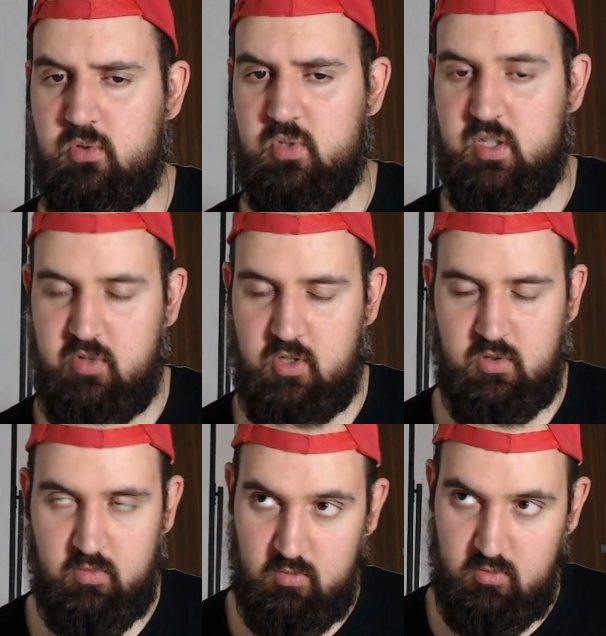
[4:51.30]

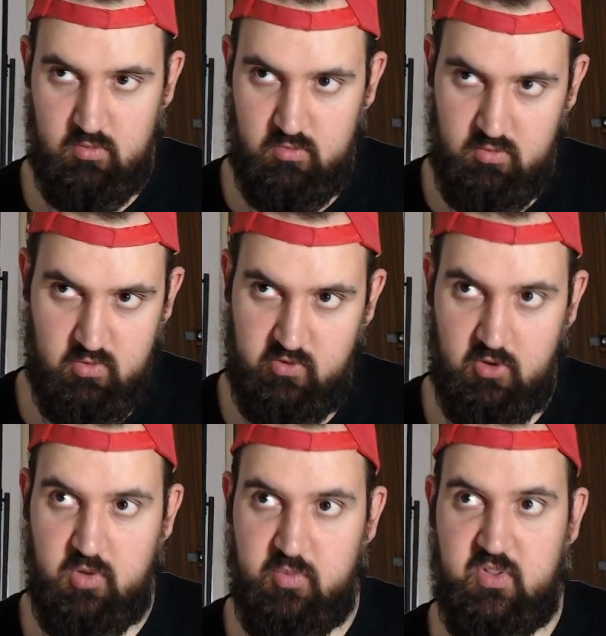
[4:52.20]
given the
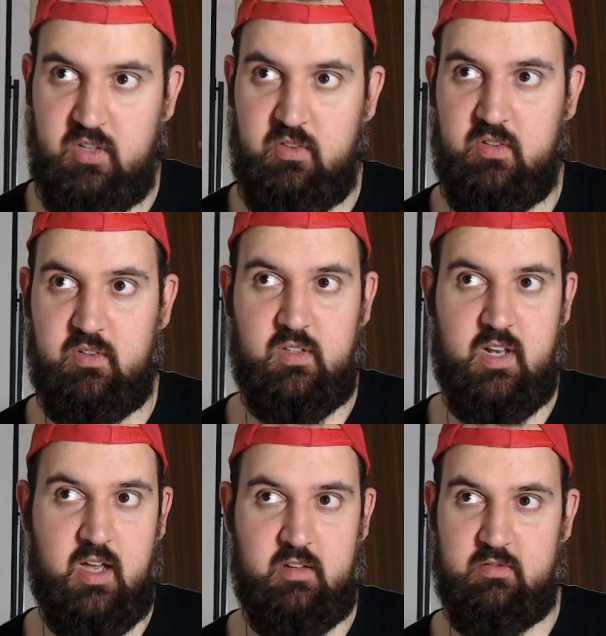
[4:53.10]
circumstances that
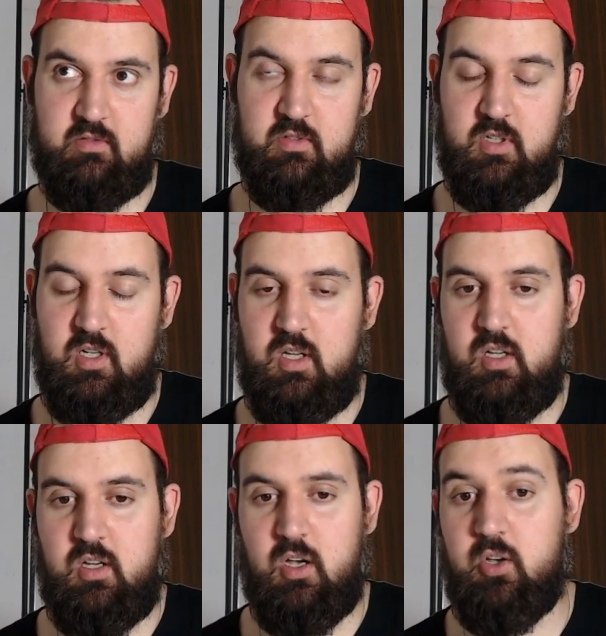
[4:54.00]
I have
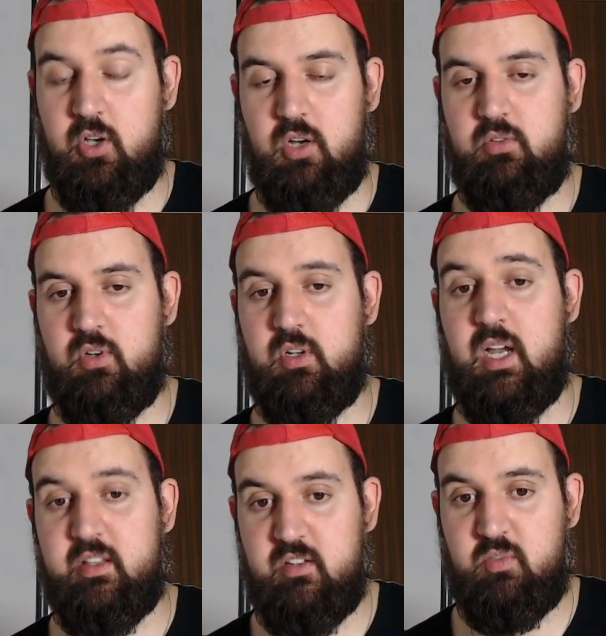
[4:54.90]
encountered
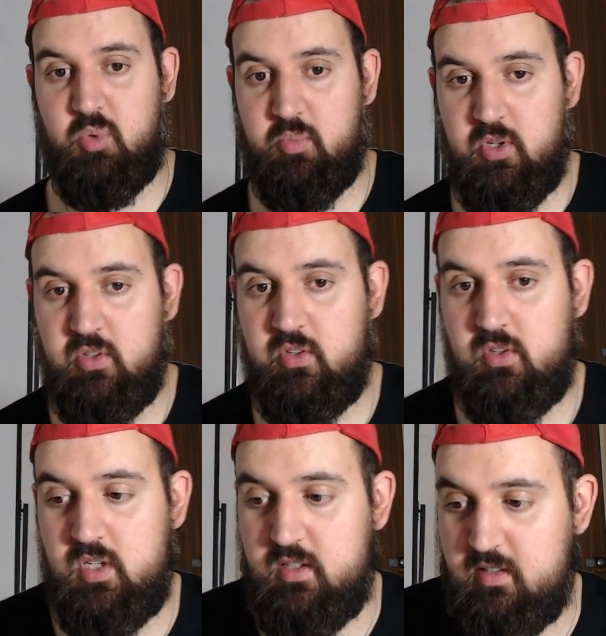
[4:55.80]
at this moment
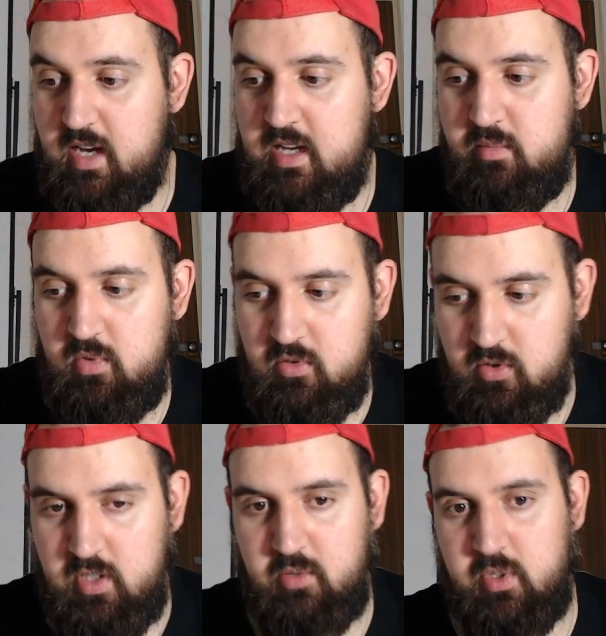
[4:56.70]
in time. So
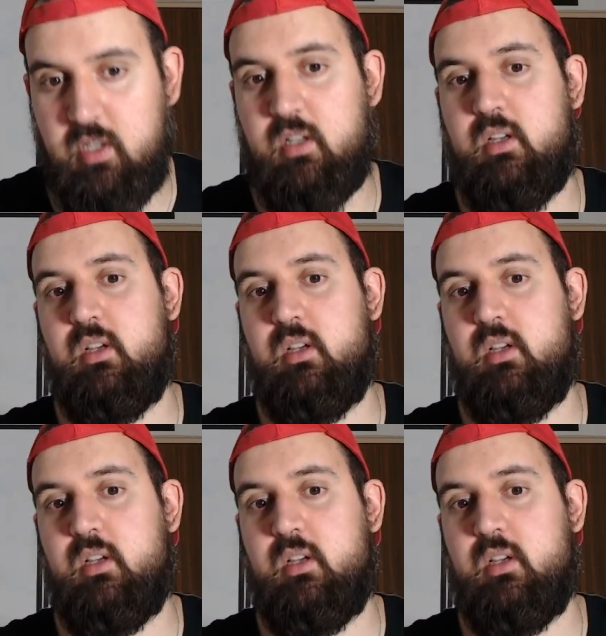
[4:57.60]
here we are,